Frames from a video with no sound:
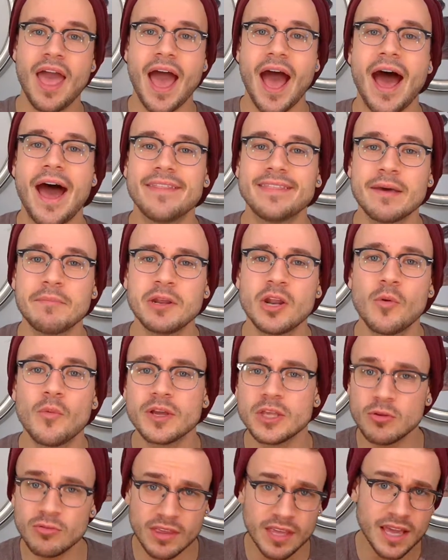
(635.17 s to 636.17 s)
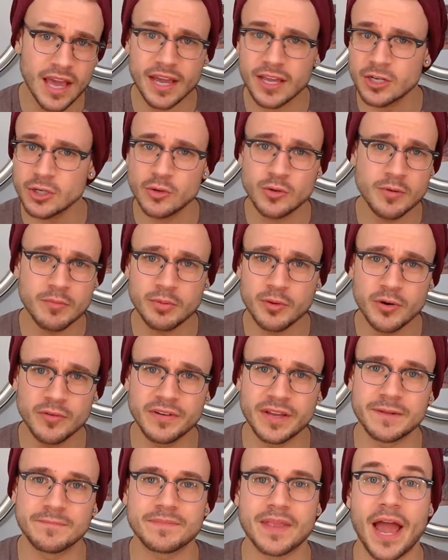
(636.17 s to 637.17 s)
And let me know what you think I could do to
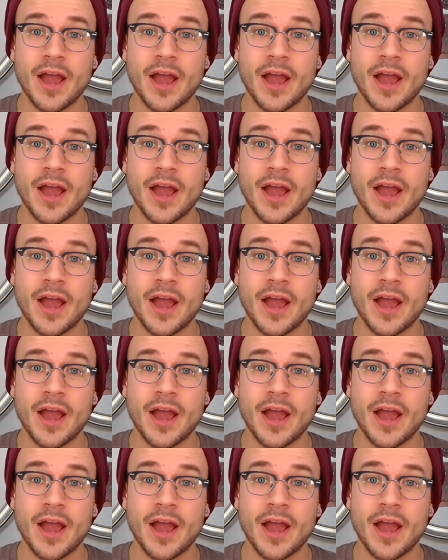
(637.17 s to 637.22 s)
improve it.